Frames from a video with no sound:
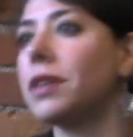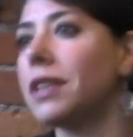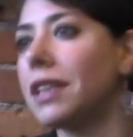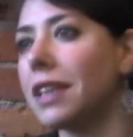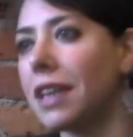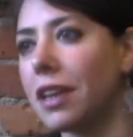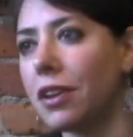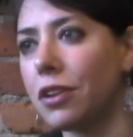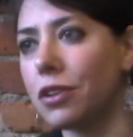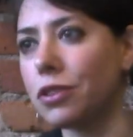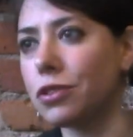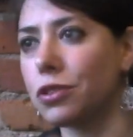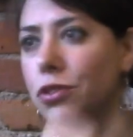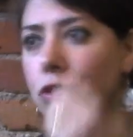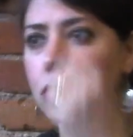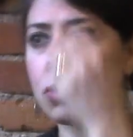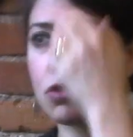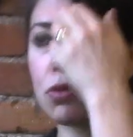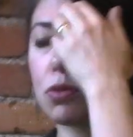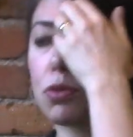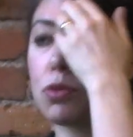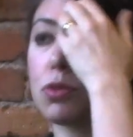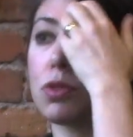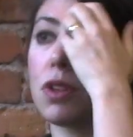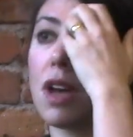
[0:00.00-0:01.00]
the character's
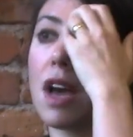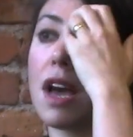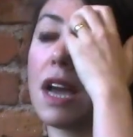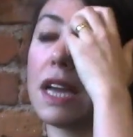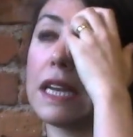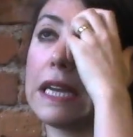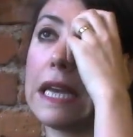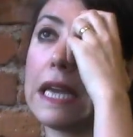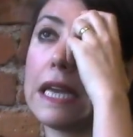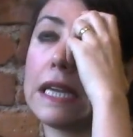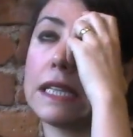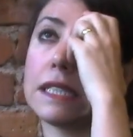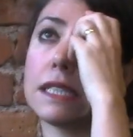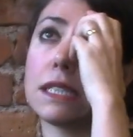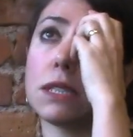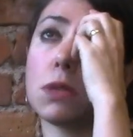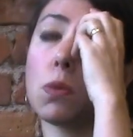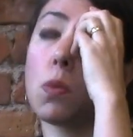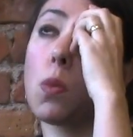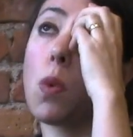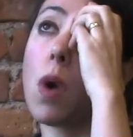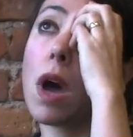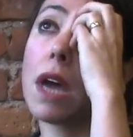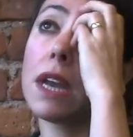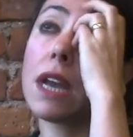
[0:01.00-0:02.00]
through line? It's
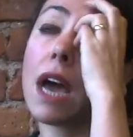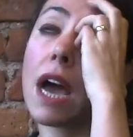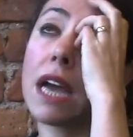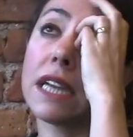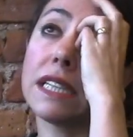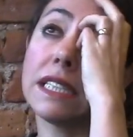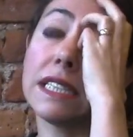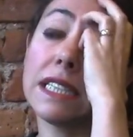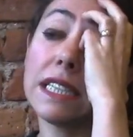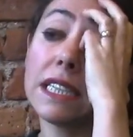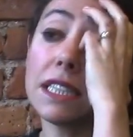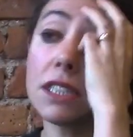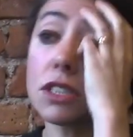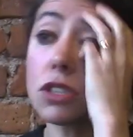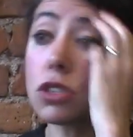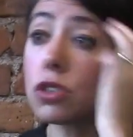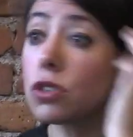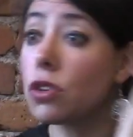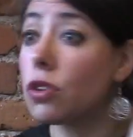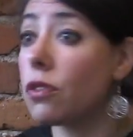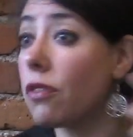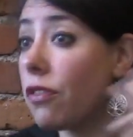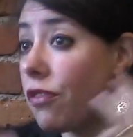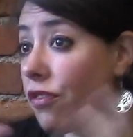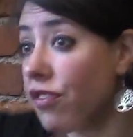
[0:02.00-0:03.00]
what ideas
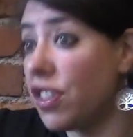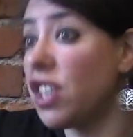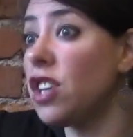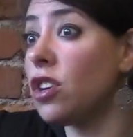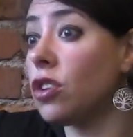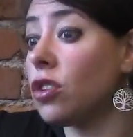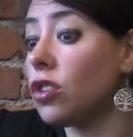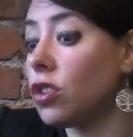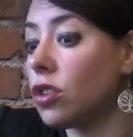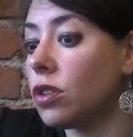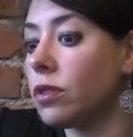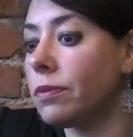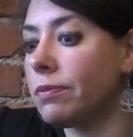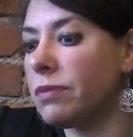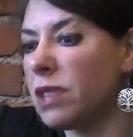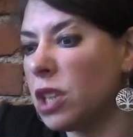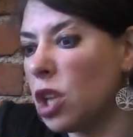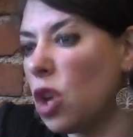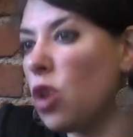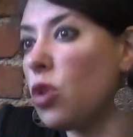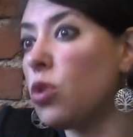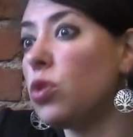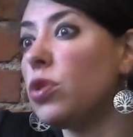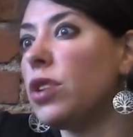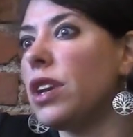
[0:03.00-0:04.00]
feel
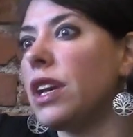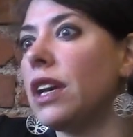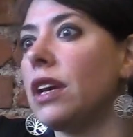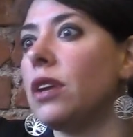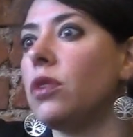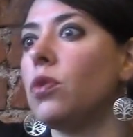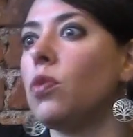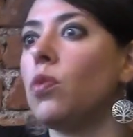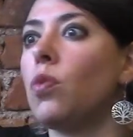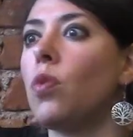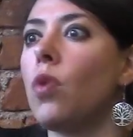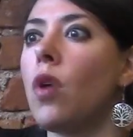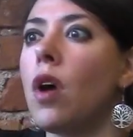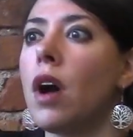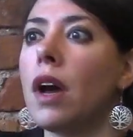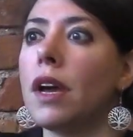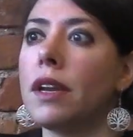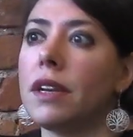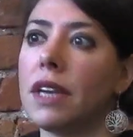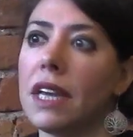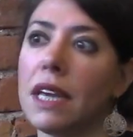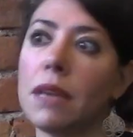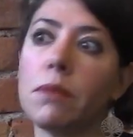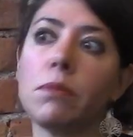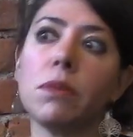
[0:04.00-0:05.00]
loaded,
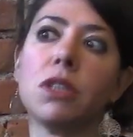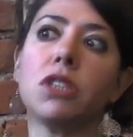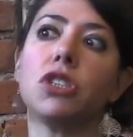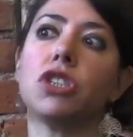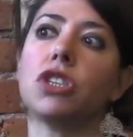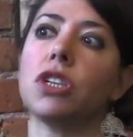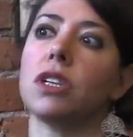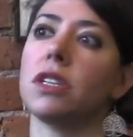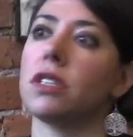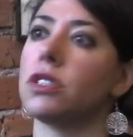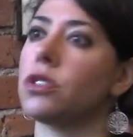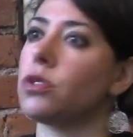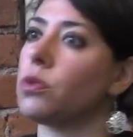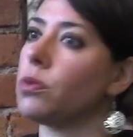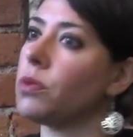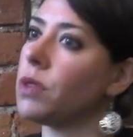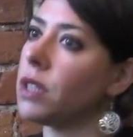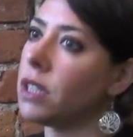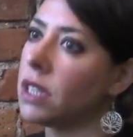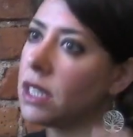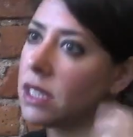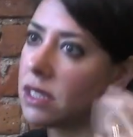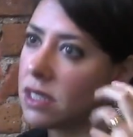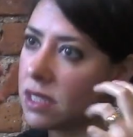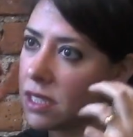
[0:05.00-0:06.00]
what images
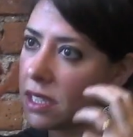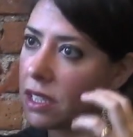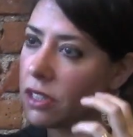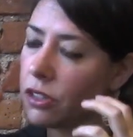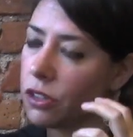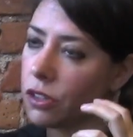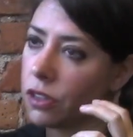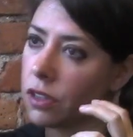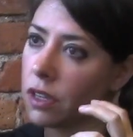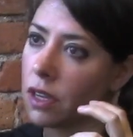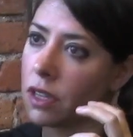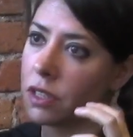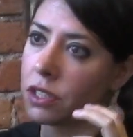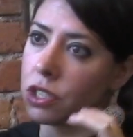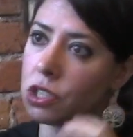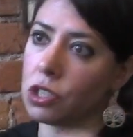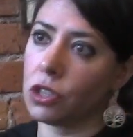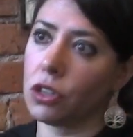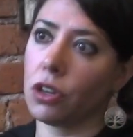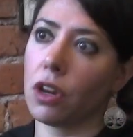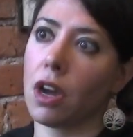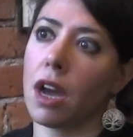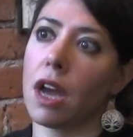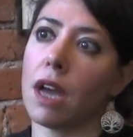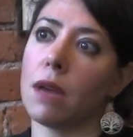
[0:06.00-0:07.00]
really seared onto
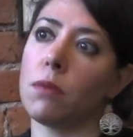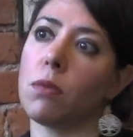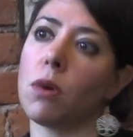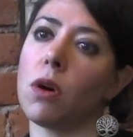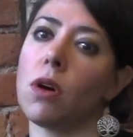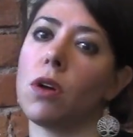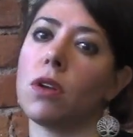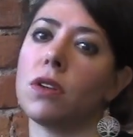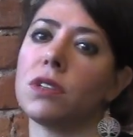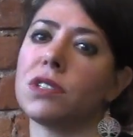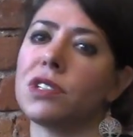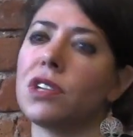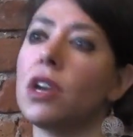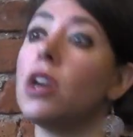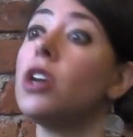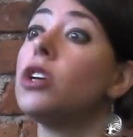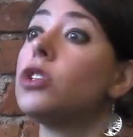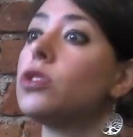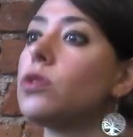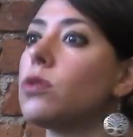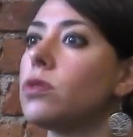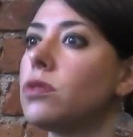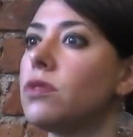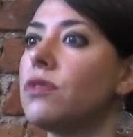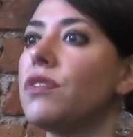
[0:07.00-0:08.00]
your eyeballs.
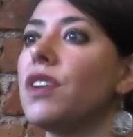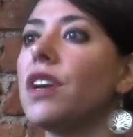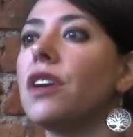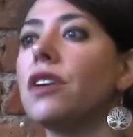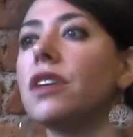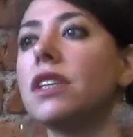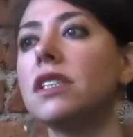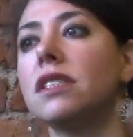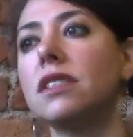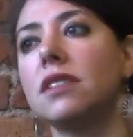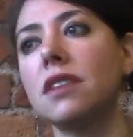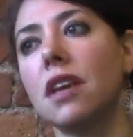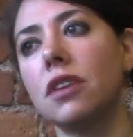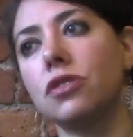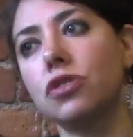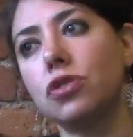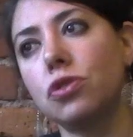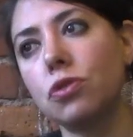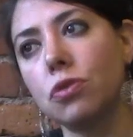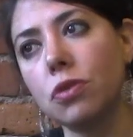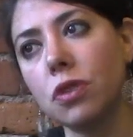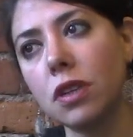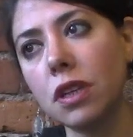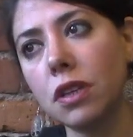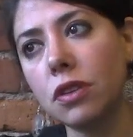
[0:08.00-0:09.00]
So it's very
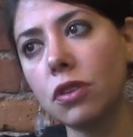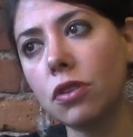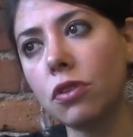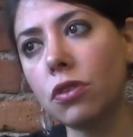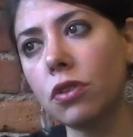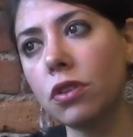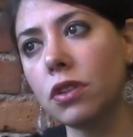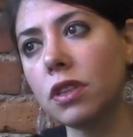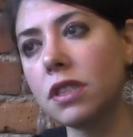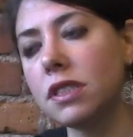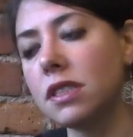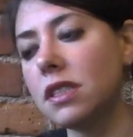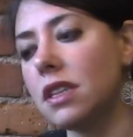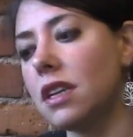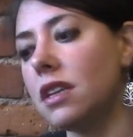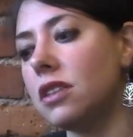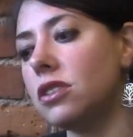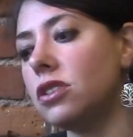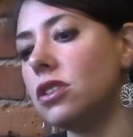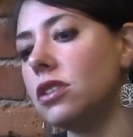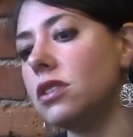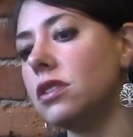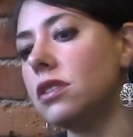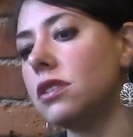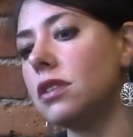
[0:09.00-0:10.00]
sensory in the early
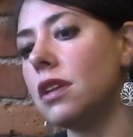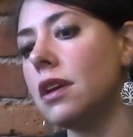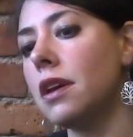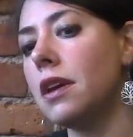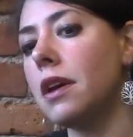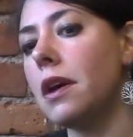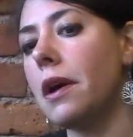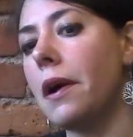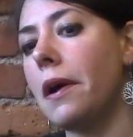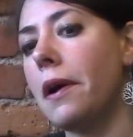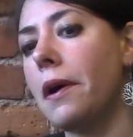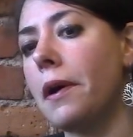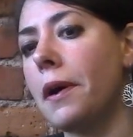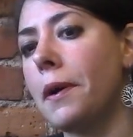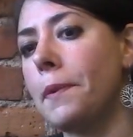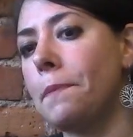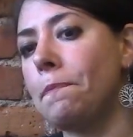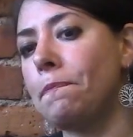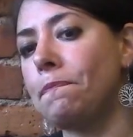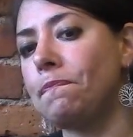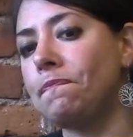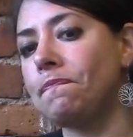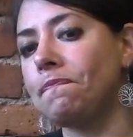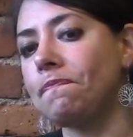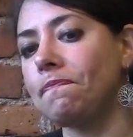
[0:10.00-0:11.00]
stages.
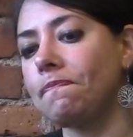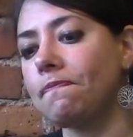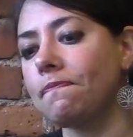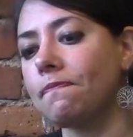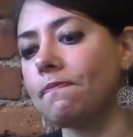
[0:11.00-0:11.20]
And